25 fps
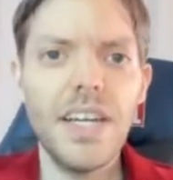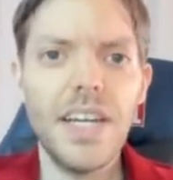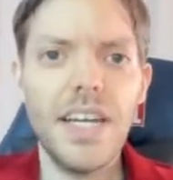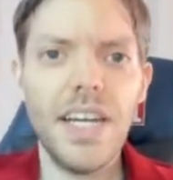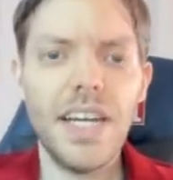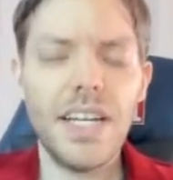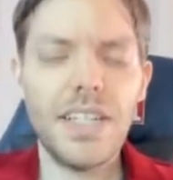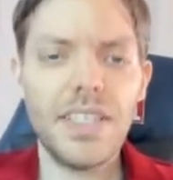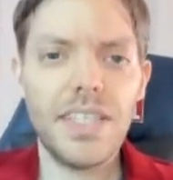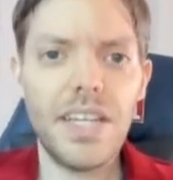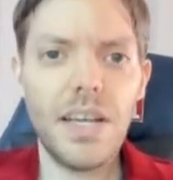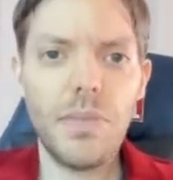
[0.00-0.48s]

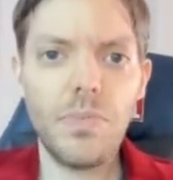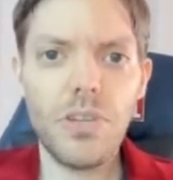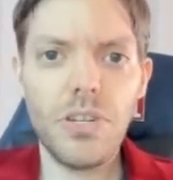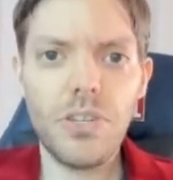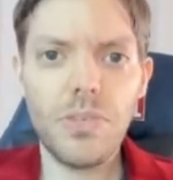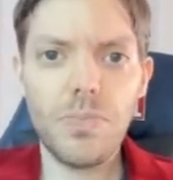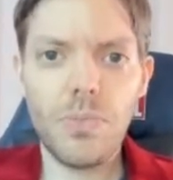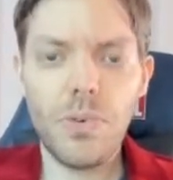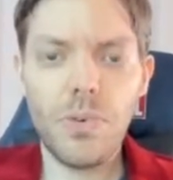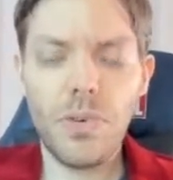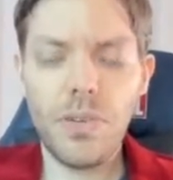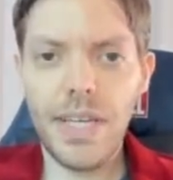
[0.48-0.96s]
except
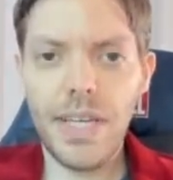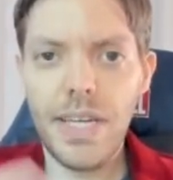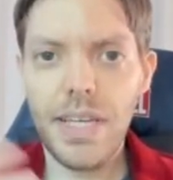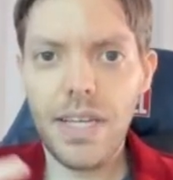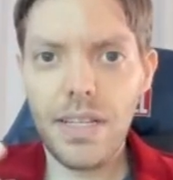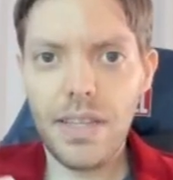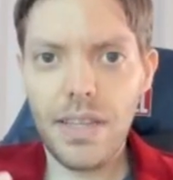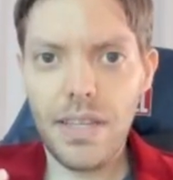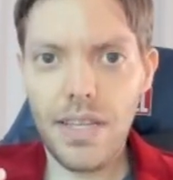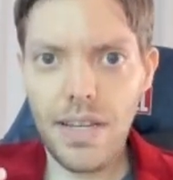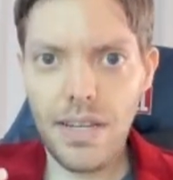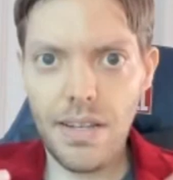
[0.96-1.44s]
it's more
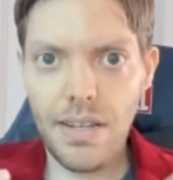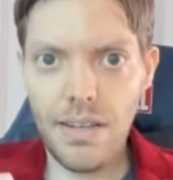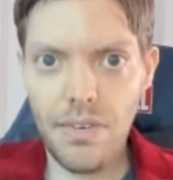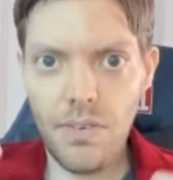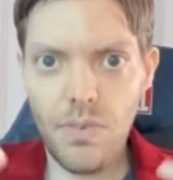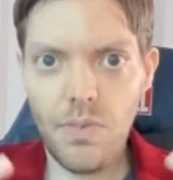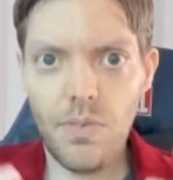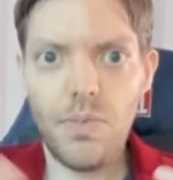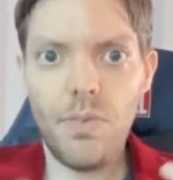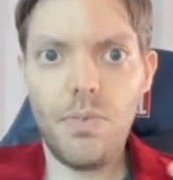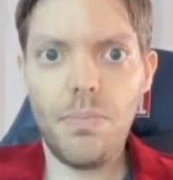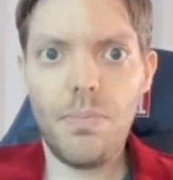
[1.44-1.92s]
like that
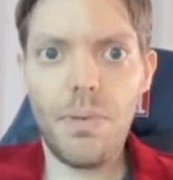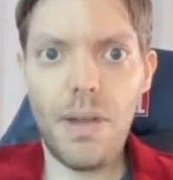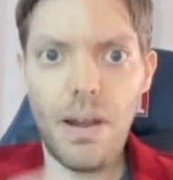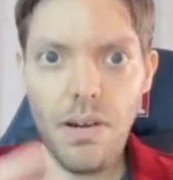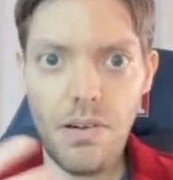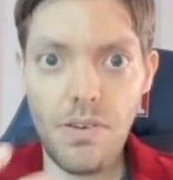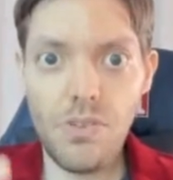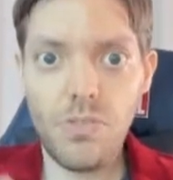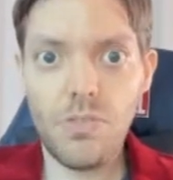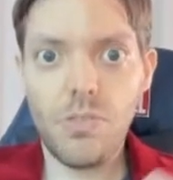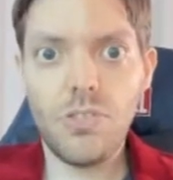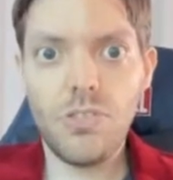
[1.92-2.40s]

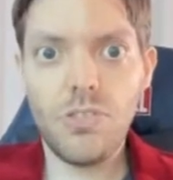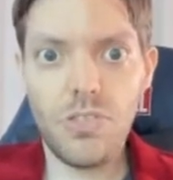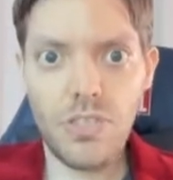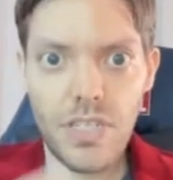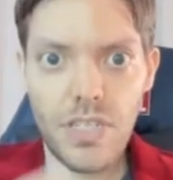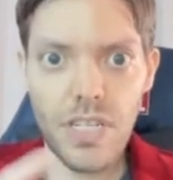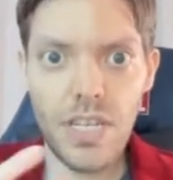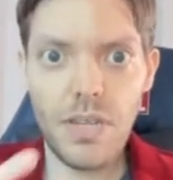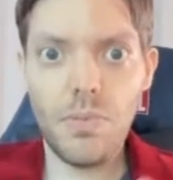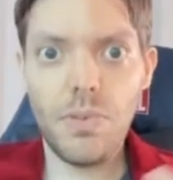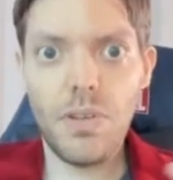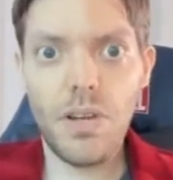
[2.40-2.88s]
powers will
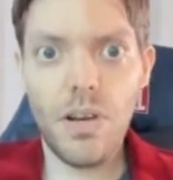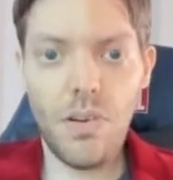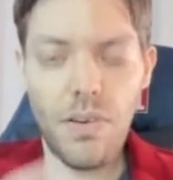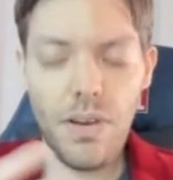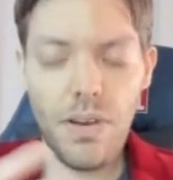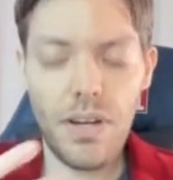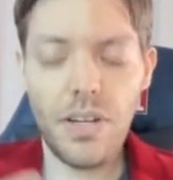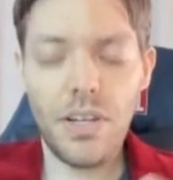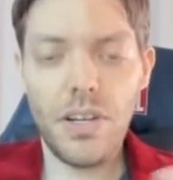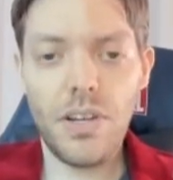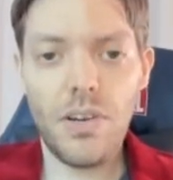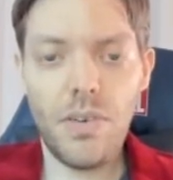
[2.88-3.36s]
just keep
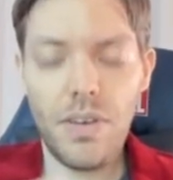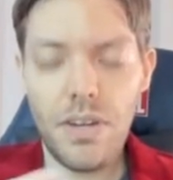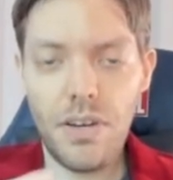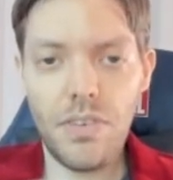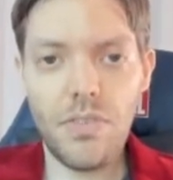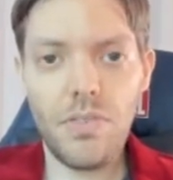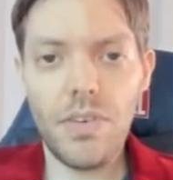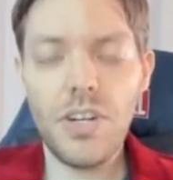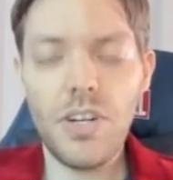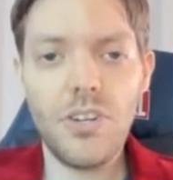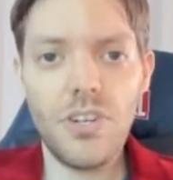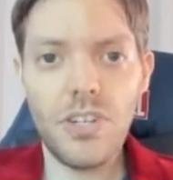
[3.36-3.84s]
going and going
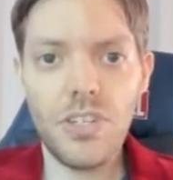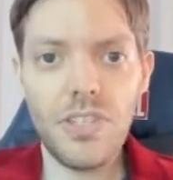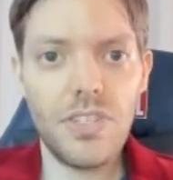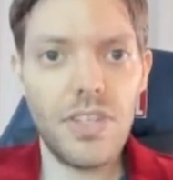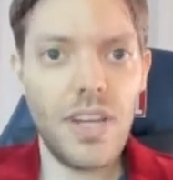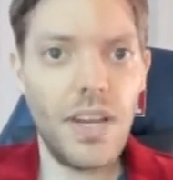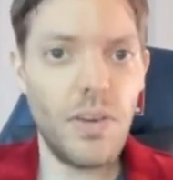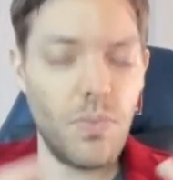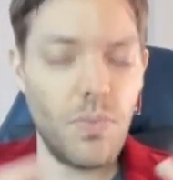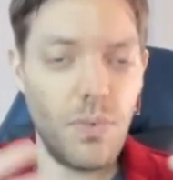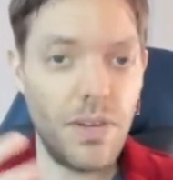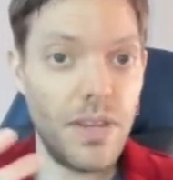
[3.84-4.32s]
and reach a
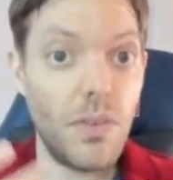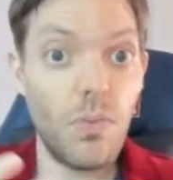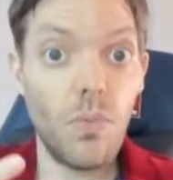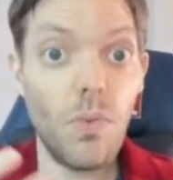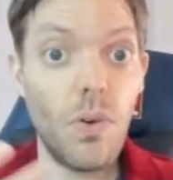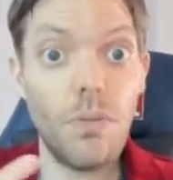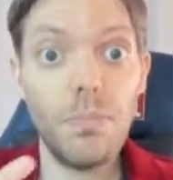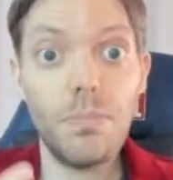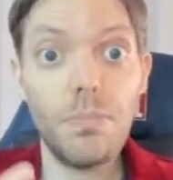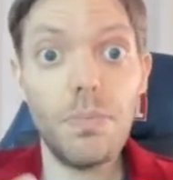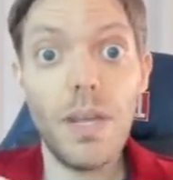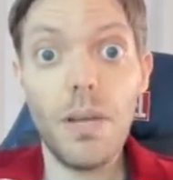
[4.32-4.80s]
state where they
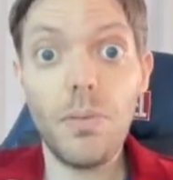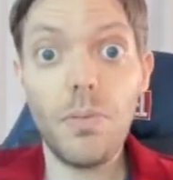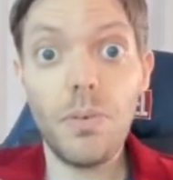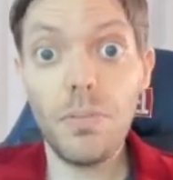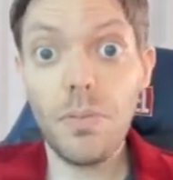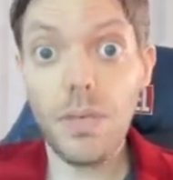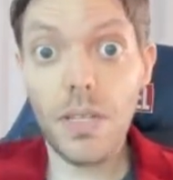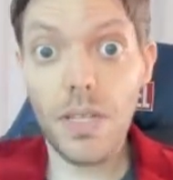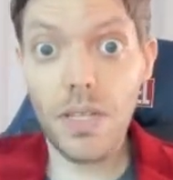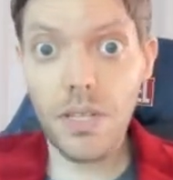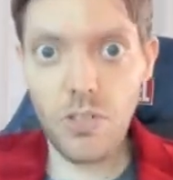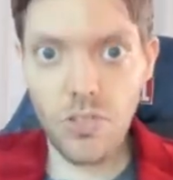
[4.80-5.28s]
won't be able
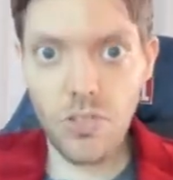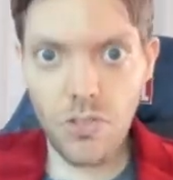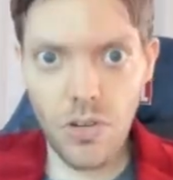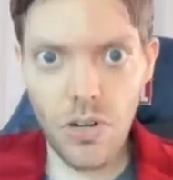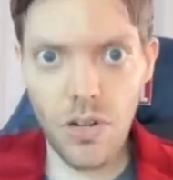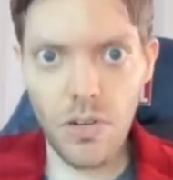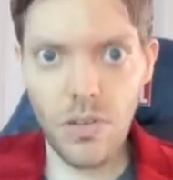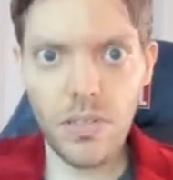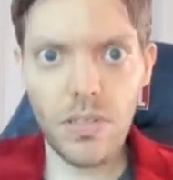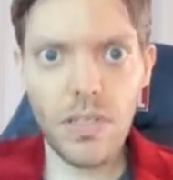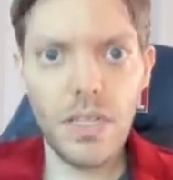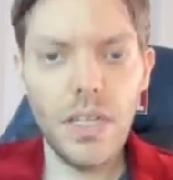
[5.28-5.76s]
to be
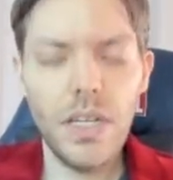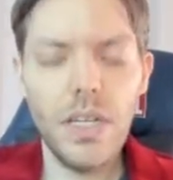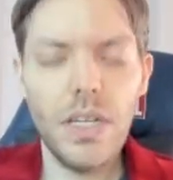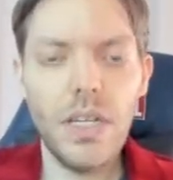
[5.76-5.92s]
controlled.